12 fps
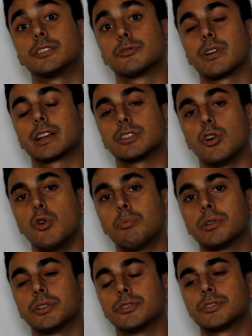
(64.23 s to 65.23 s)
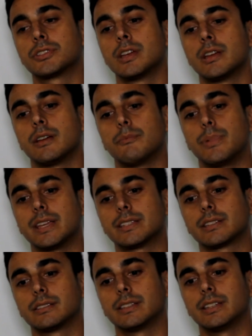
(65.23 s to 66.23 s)
direct openers
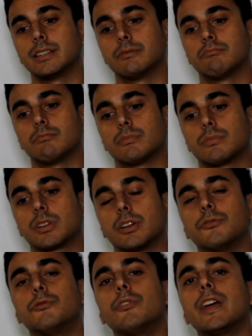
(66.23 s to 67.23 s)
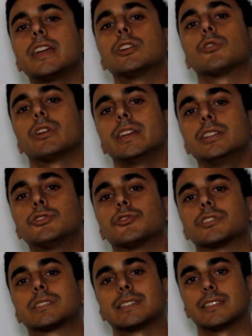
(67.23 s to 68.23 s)
basically convey your
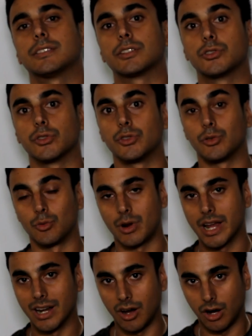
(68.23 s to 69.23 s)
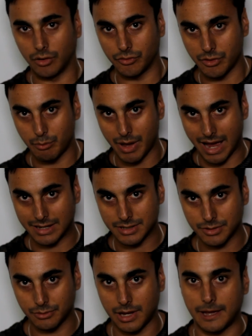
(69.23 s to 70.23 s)
interest in the girl right off the
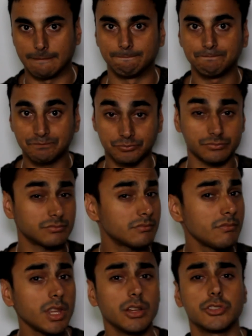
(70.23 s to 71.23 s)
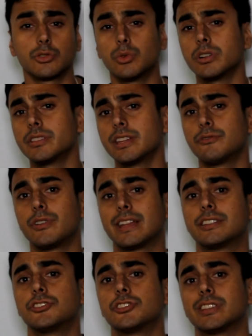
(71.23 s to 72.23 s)
bat, okay? So what are the
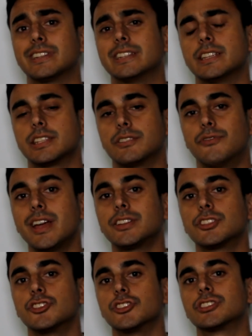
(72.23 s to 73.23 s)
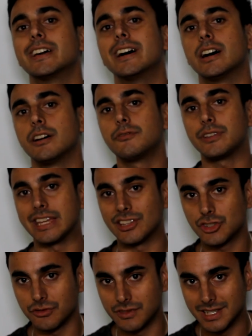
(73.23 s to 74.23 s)
advantages and disadvantages of
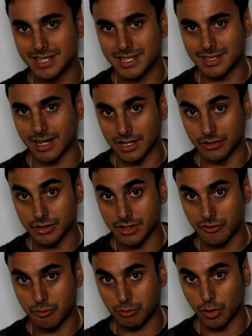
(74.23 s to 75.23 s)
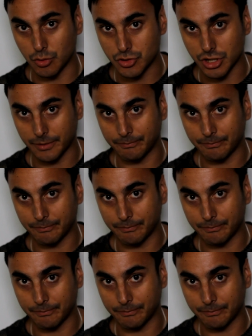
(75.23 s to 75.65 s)
each of these styles of approaching?